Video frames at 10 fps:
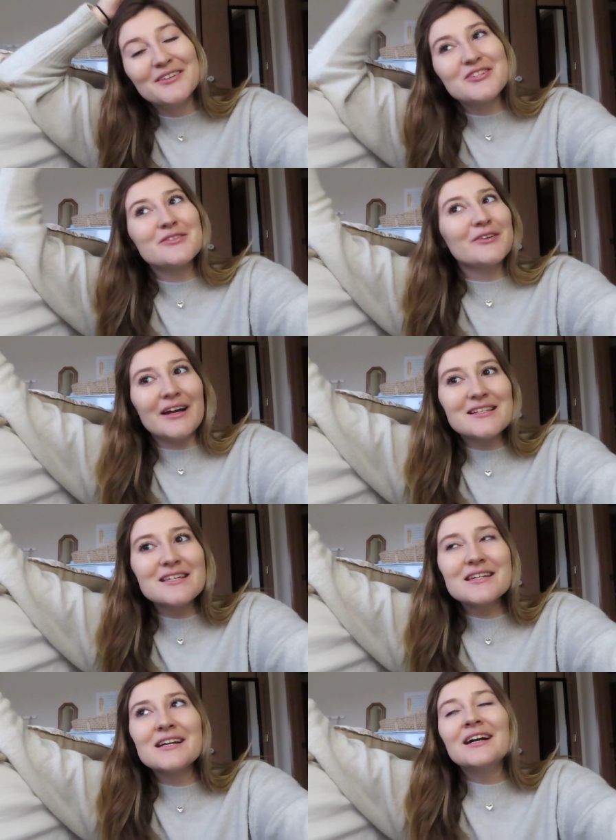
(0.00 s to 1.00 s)
which is
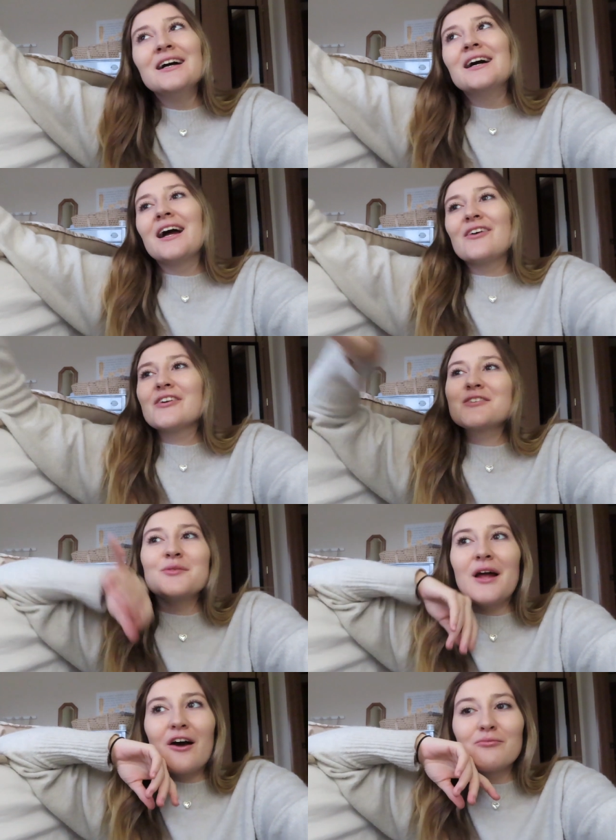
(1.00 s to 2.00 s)
crazy. I have like two
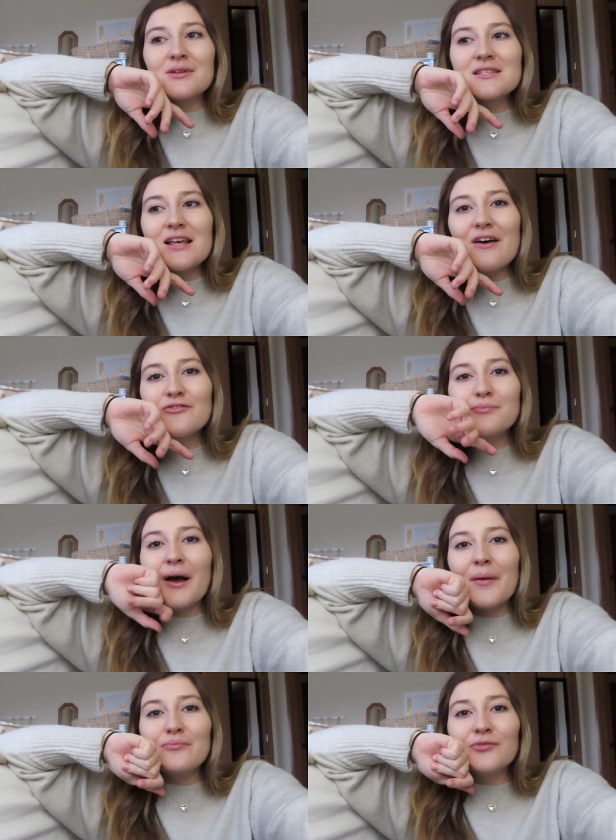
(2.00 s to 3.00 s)
and a half months left,
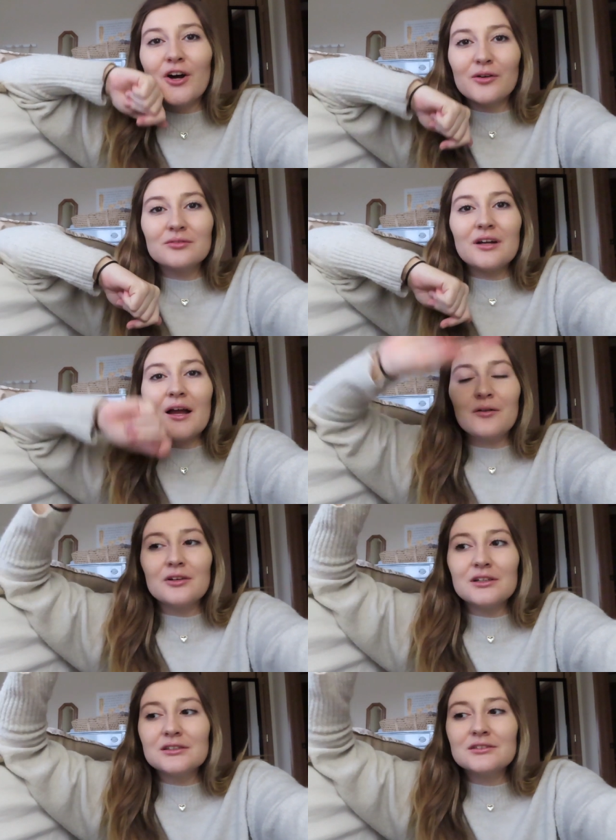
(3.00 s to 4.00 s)
but no, I
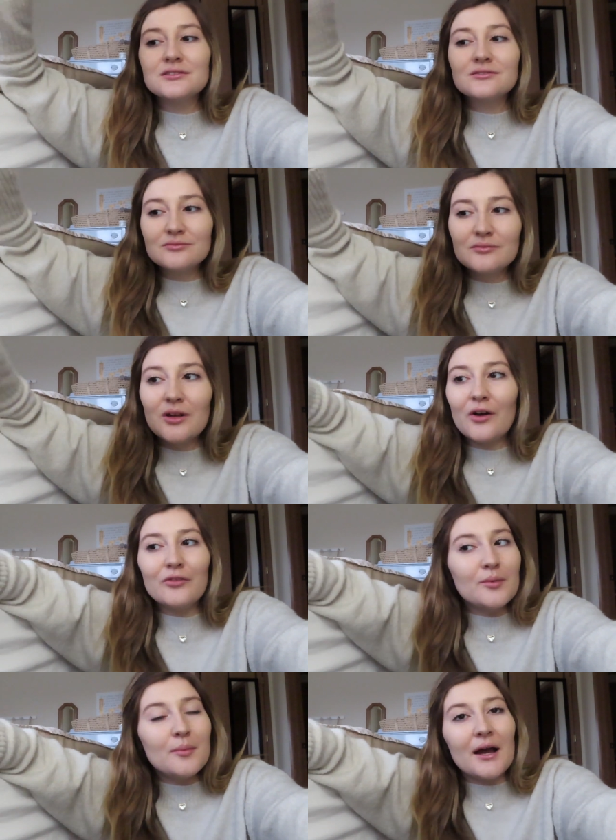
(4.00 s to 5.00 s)
will
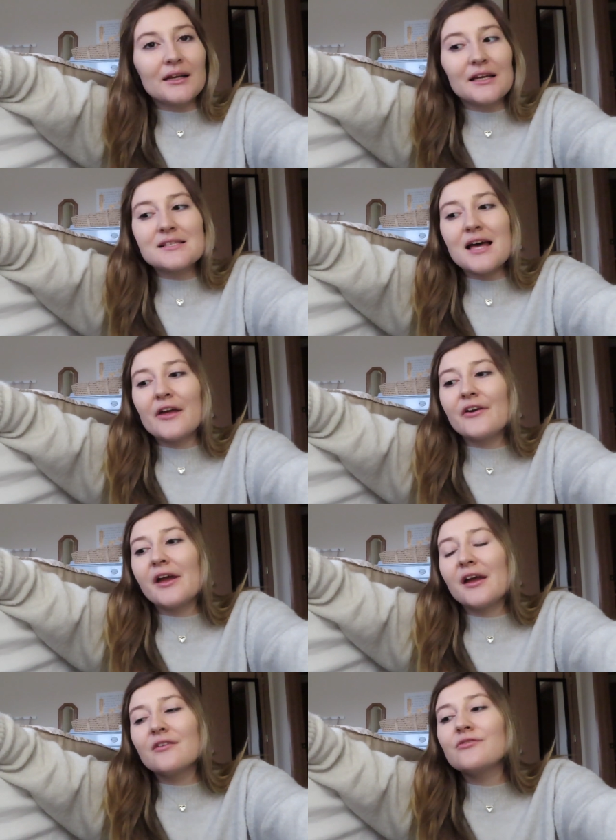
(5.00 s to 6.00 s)
hopefully be back next
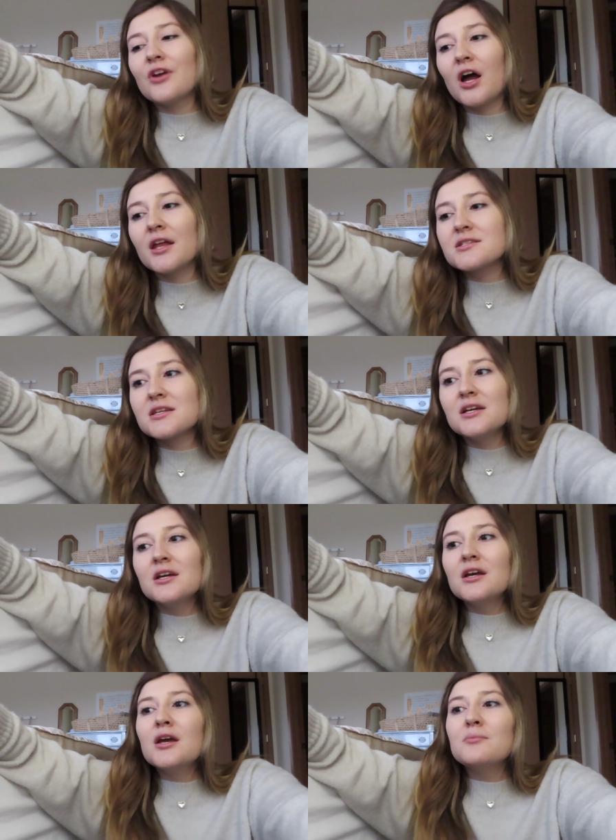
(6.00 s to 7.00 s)
Saturday, if not
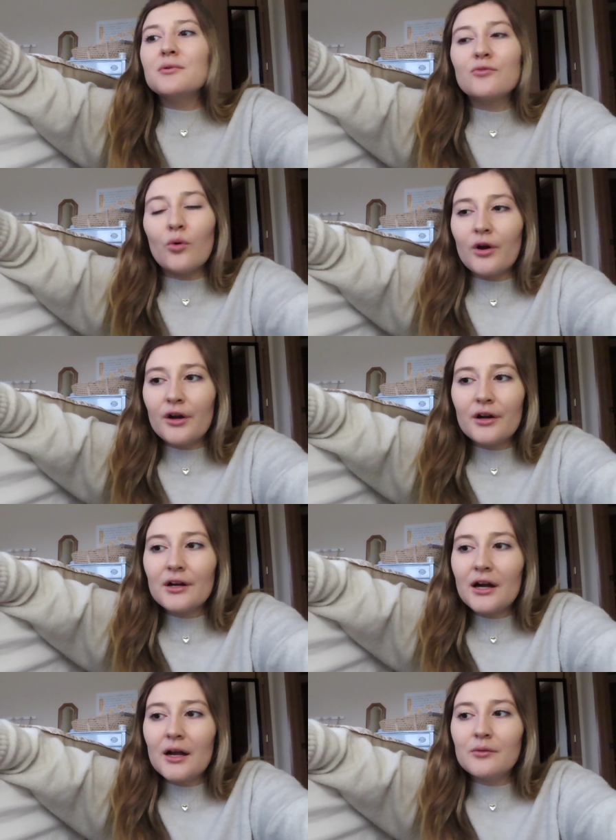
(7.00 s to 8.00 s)
before.
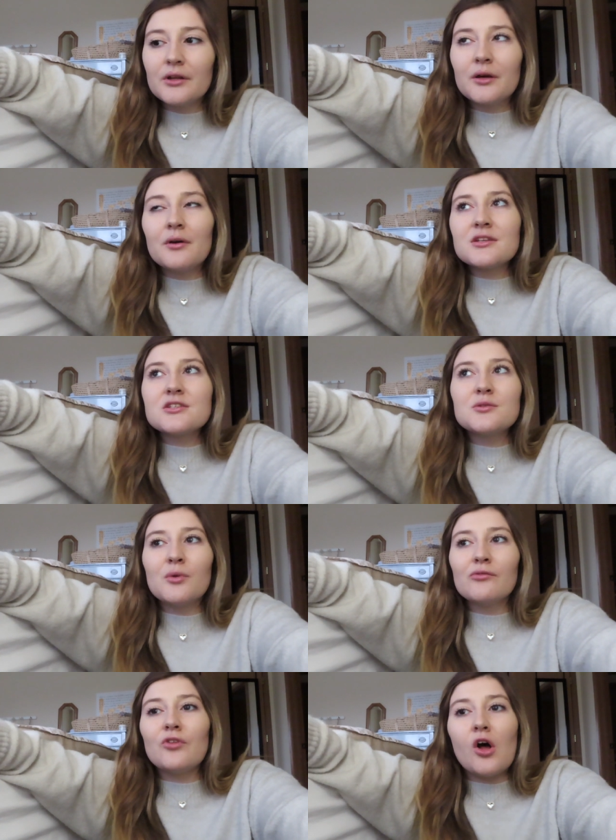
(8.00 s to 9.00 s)
I really want to do
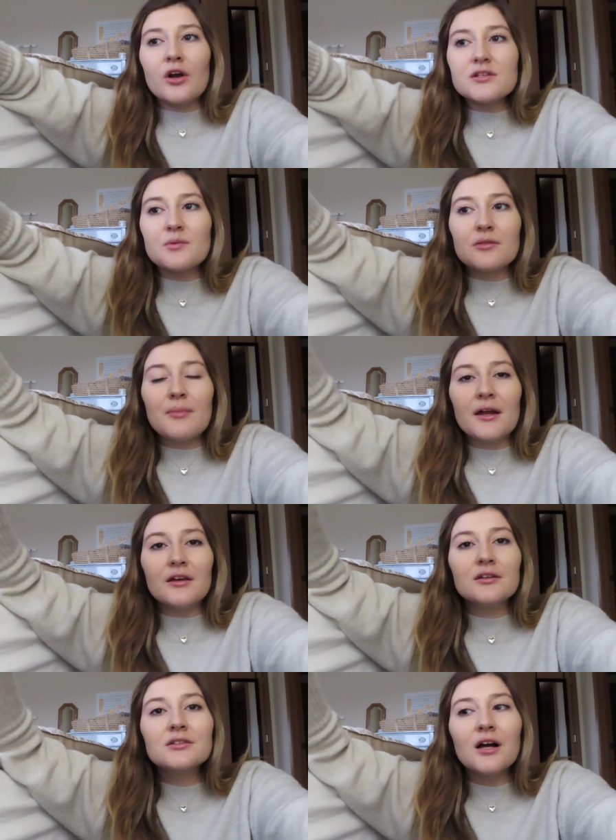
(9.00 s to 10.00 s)
more vlogs with
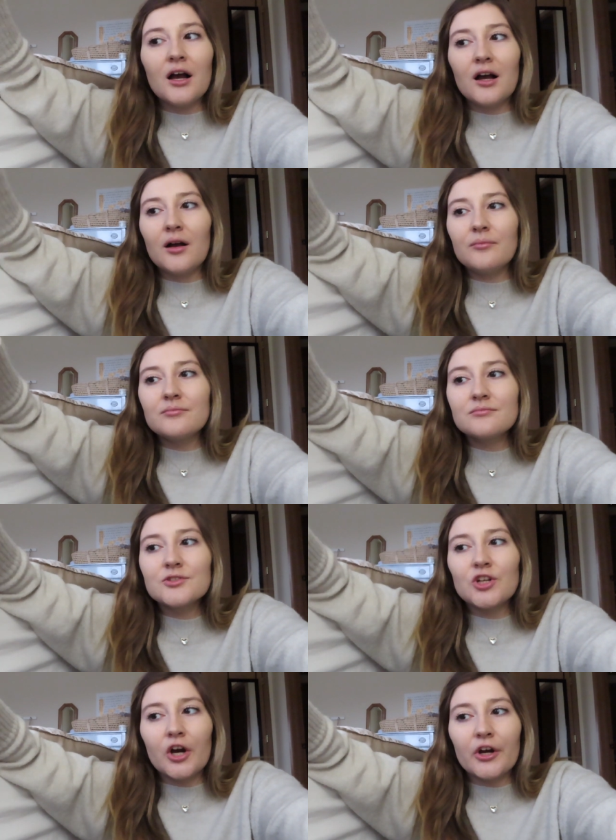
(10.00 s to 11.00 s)
my um,
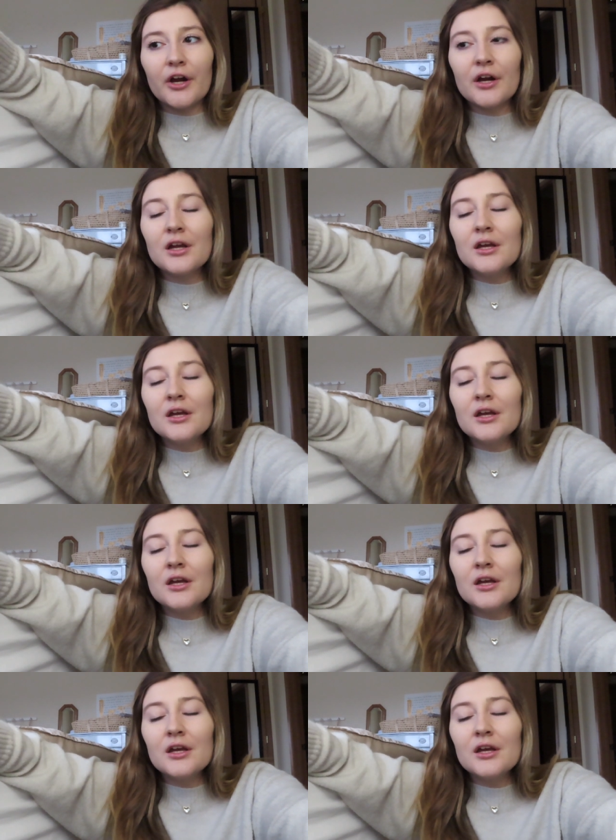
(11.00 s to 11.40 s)
daughter